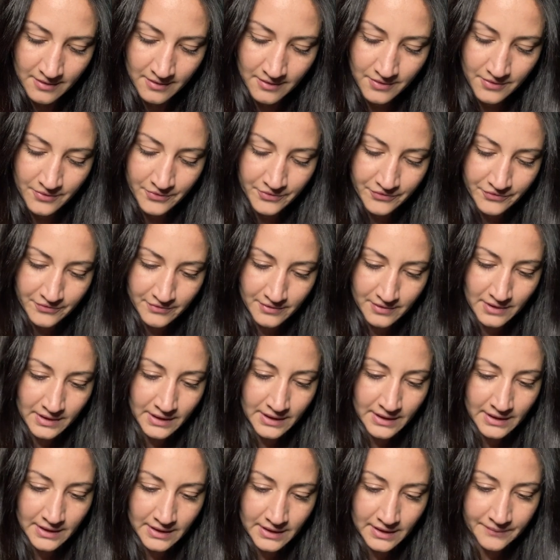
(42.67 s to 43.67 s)
All
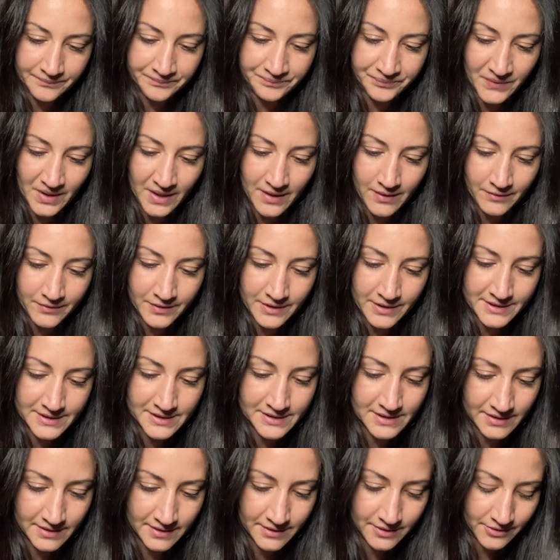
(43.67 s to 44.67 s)
right. How they
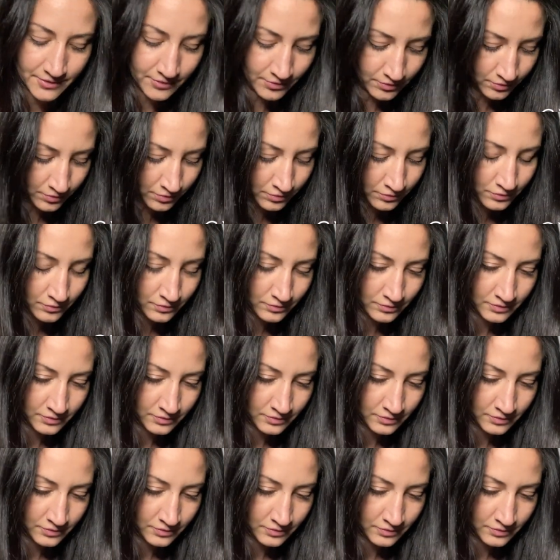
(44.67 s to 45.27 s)
see you.